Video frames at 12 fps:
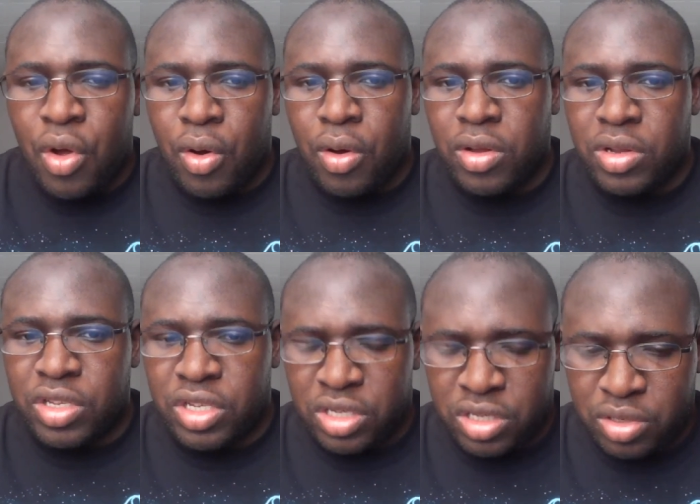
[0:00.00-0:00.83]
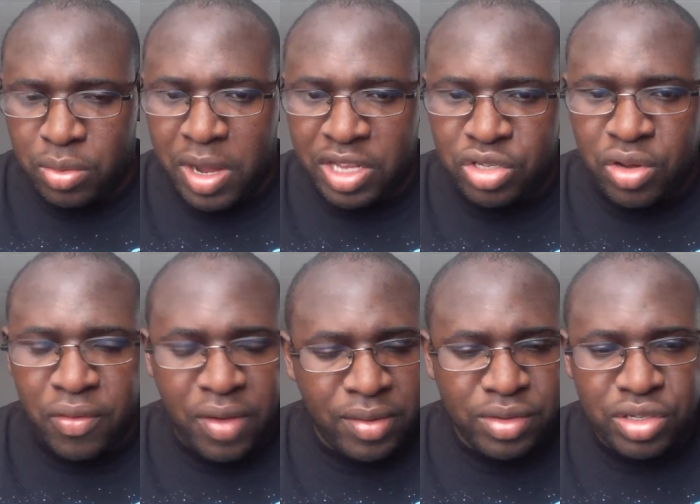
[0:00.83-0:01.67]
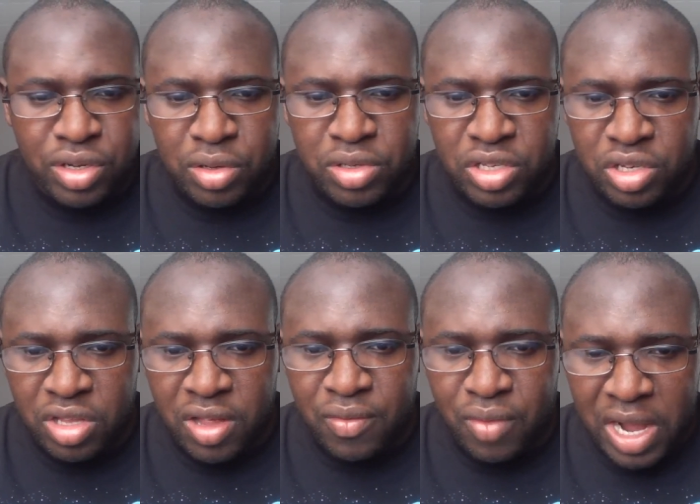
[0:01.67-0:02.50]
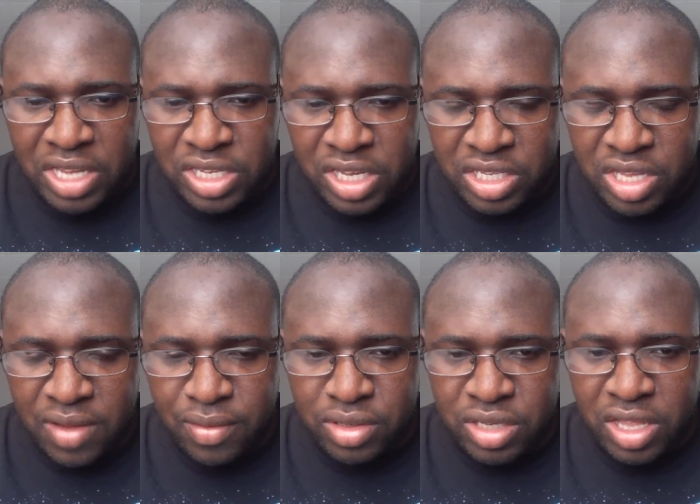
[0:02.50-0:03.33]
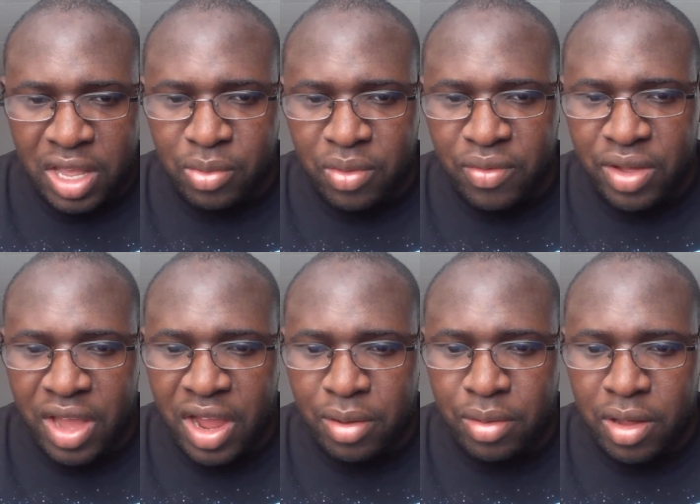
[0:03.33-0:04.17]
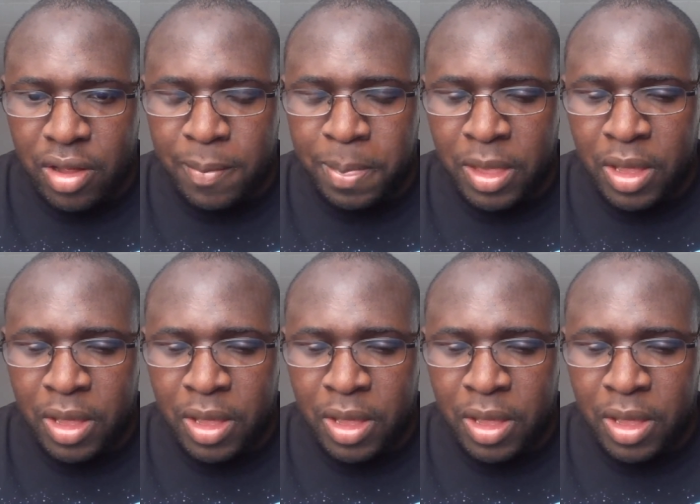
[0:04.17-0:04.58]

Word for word: order just to watch your favorite shows that you love watching, as ever, say like Riviera